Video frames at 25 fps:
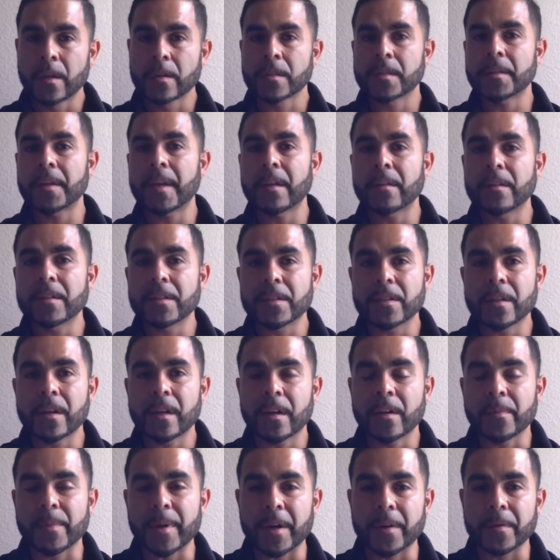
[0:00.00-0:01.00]
So now let's
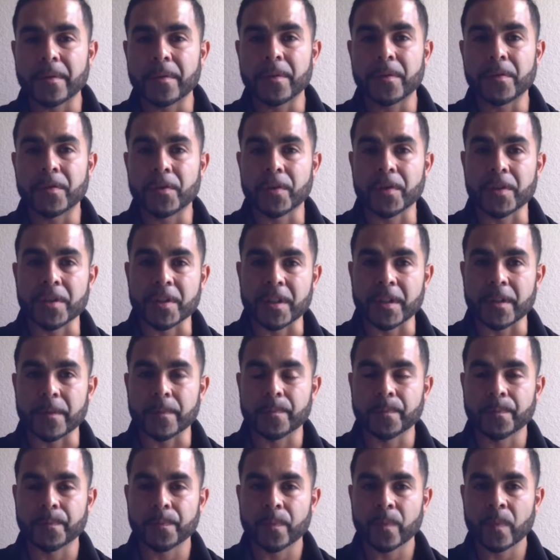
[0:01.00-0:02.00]
talk about nutrition.
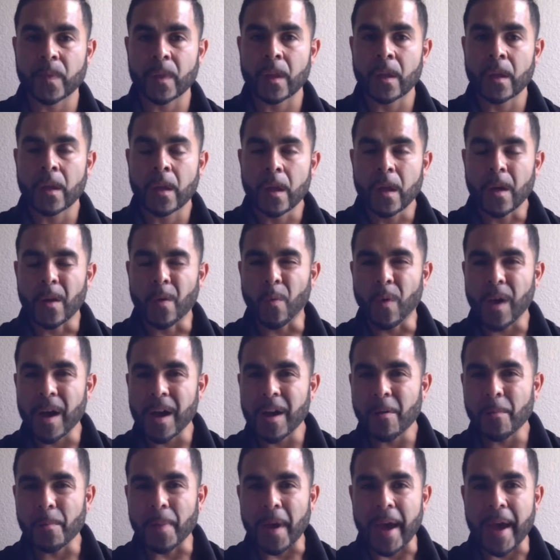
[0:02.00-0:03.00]
A
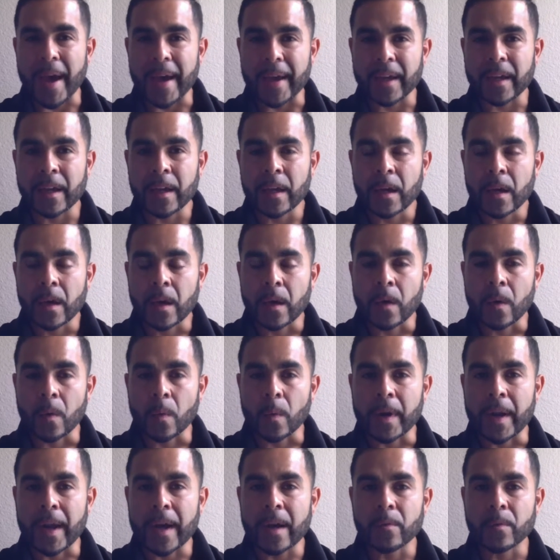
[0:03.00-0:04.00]
while back,
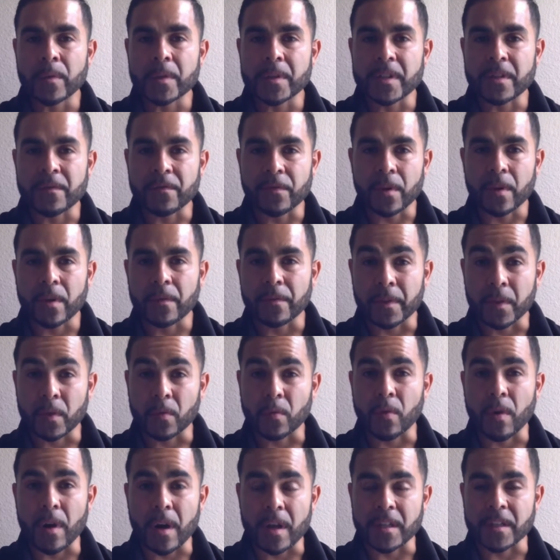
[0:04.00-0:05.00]
when I was involved
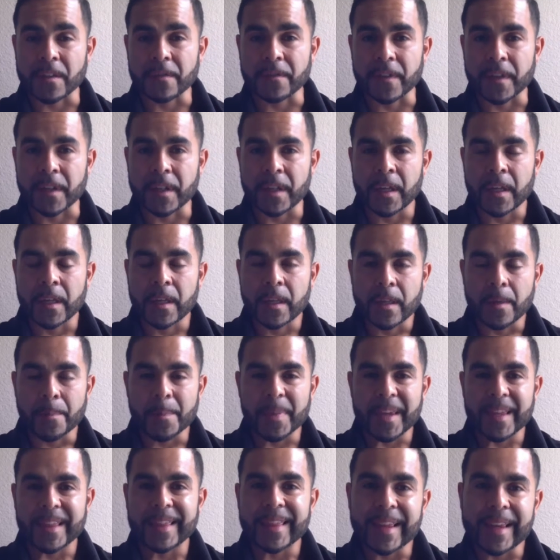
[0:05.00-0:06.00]
with CrossFit, the
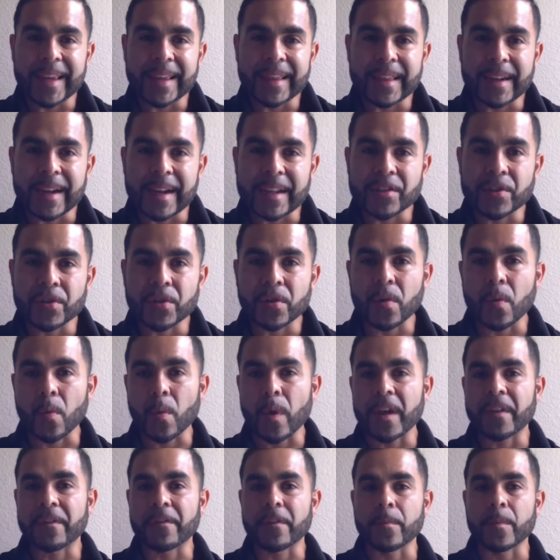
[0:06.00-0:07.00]
big thing that I took
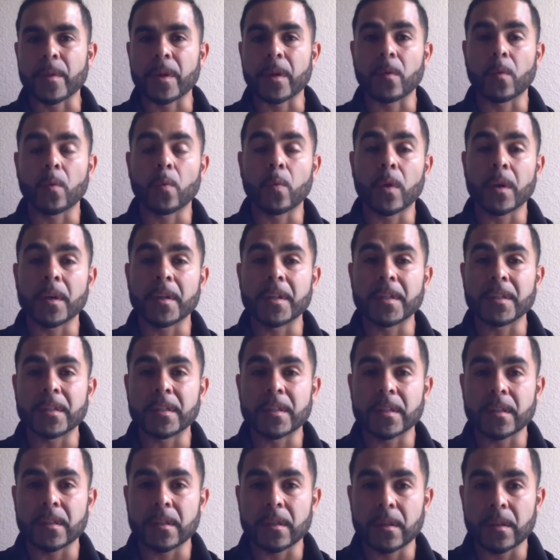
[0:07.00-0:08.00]
away from it
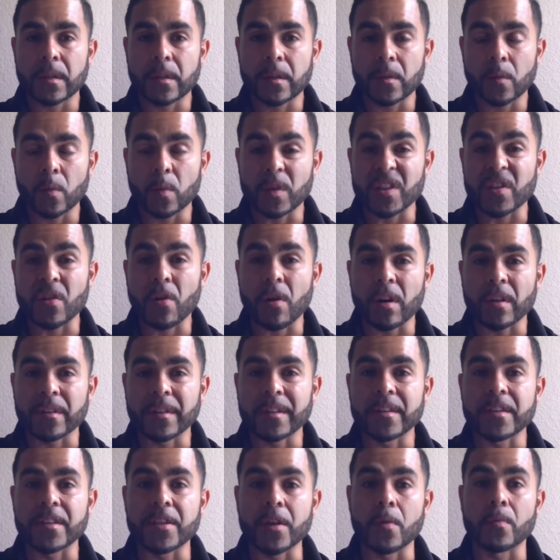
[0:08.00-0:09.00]
was what's called
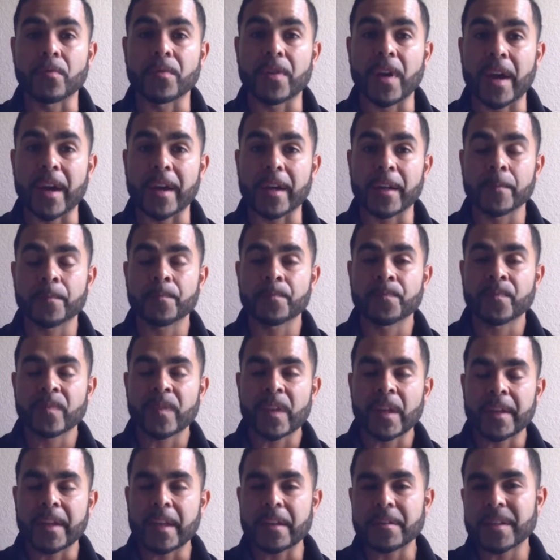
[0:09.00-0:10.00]
the zone diet.
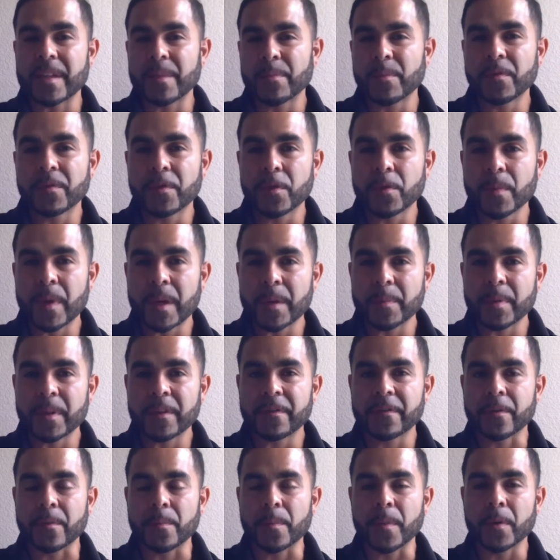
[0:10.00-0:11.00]
Now, some of you may be
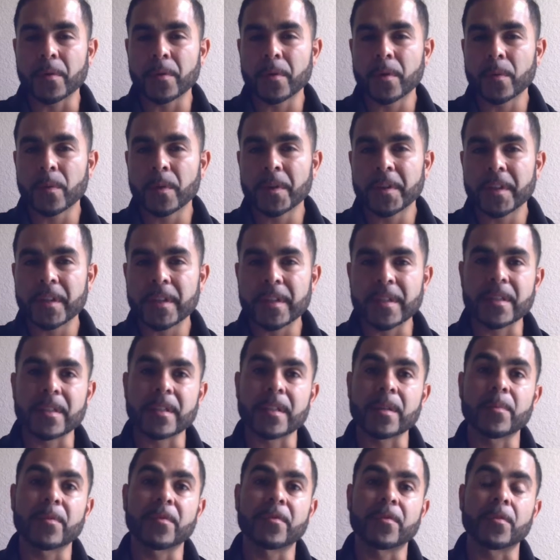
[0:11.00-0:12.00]
familiar with it,
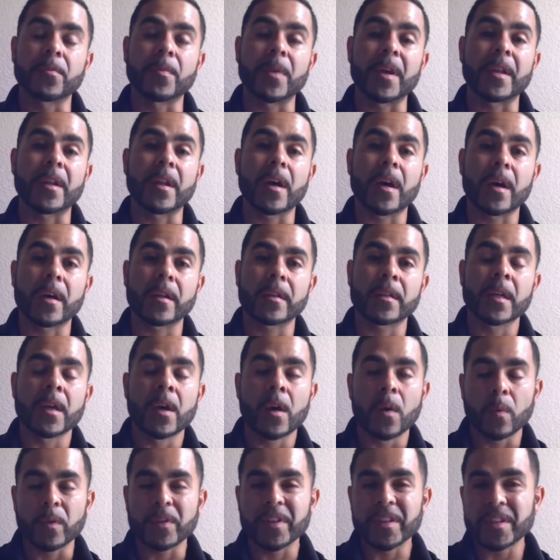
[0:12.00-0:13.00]
some of you may not.
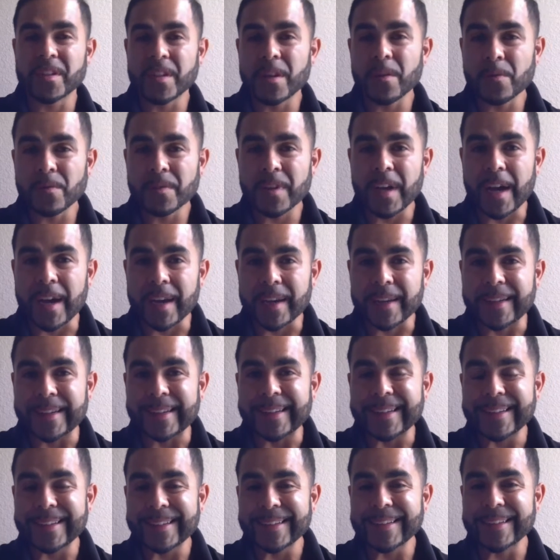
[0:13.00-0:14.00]
What the zone
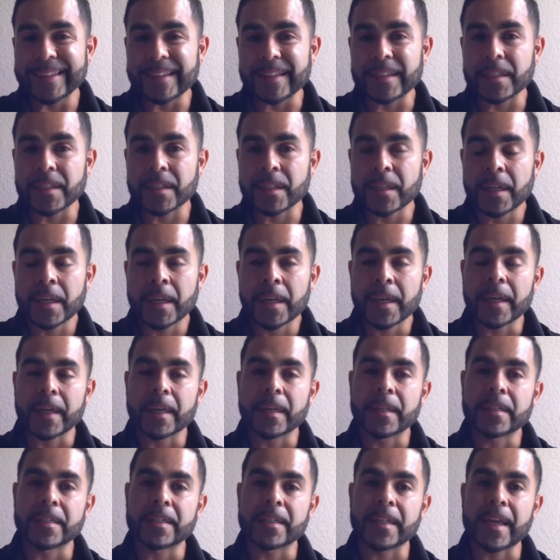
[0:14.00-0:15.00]
diet is,
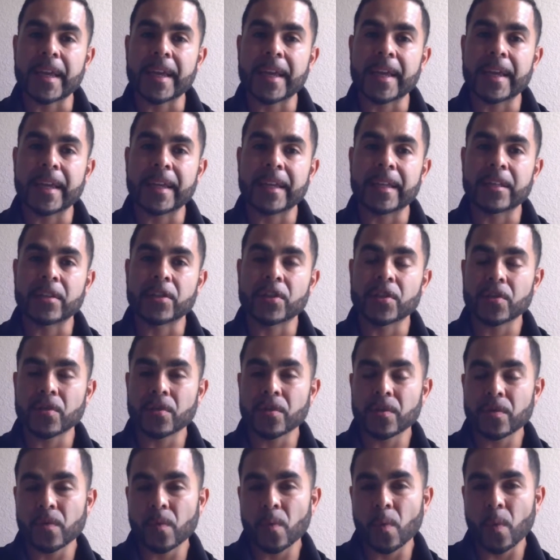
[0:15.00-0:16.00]
it's a
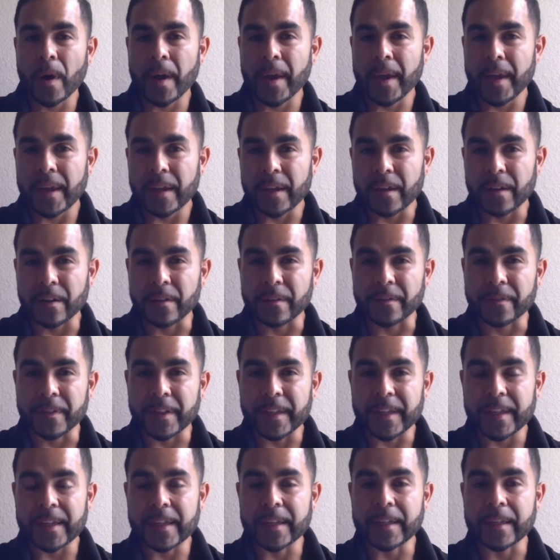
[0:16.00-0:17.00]
certain way of
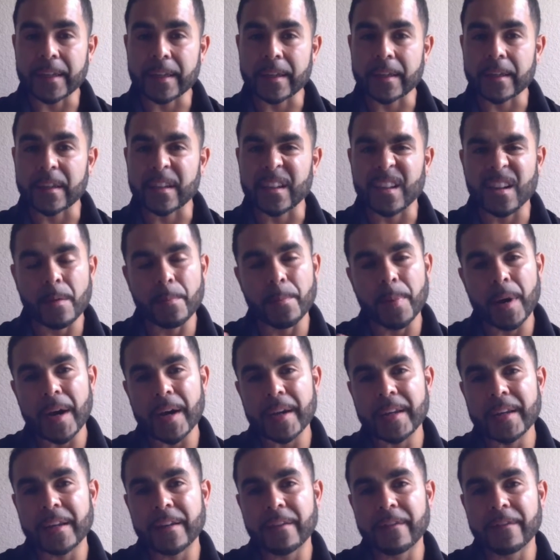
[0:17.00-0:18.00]
eating,
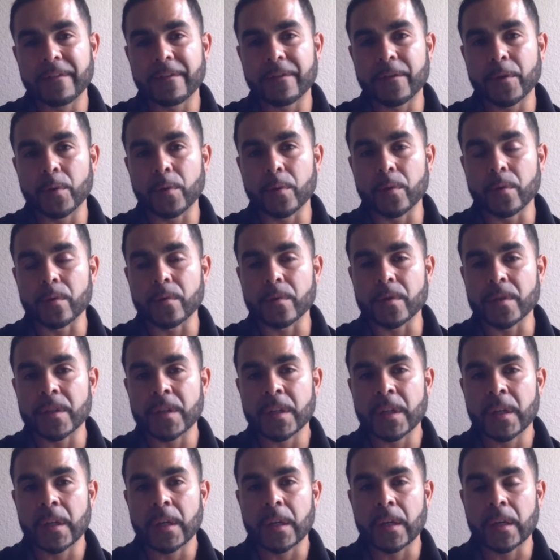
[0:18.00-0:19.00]
combining
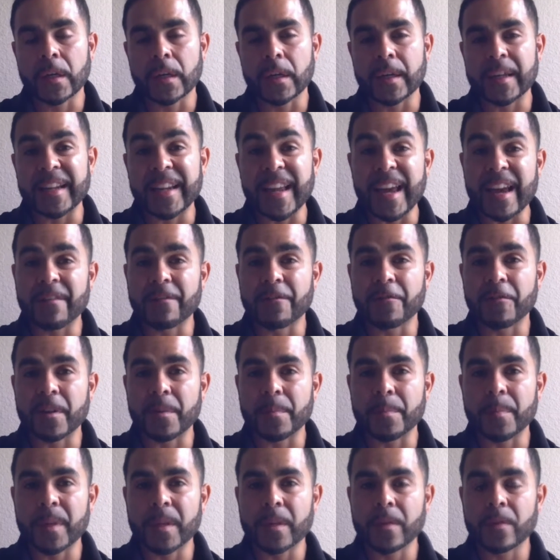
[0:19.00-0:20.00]
foods in every
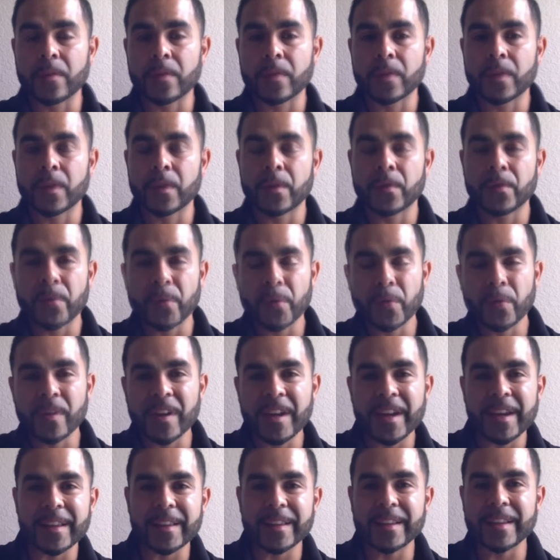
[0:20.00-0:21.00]
meal to
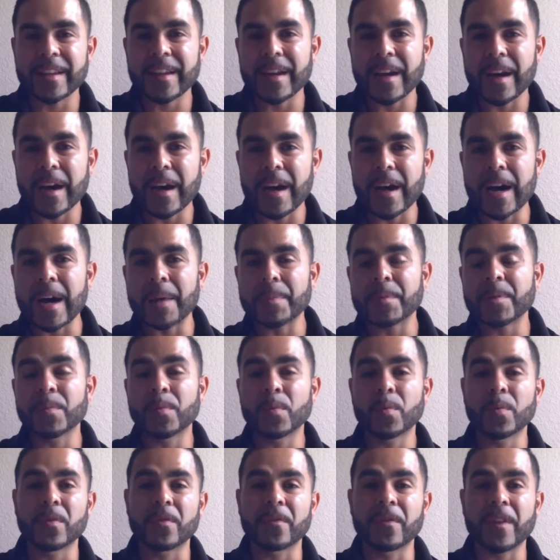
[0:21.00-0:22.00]
create the
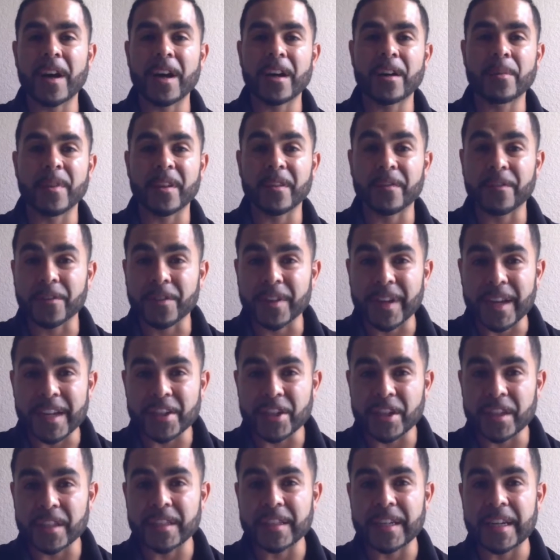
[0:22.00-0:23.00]
optimal environment for
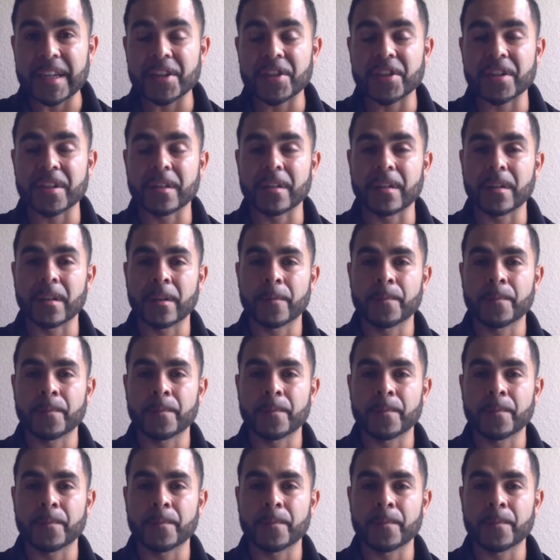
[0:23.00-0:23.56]
digestion.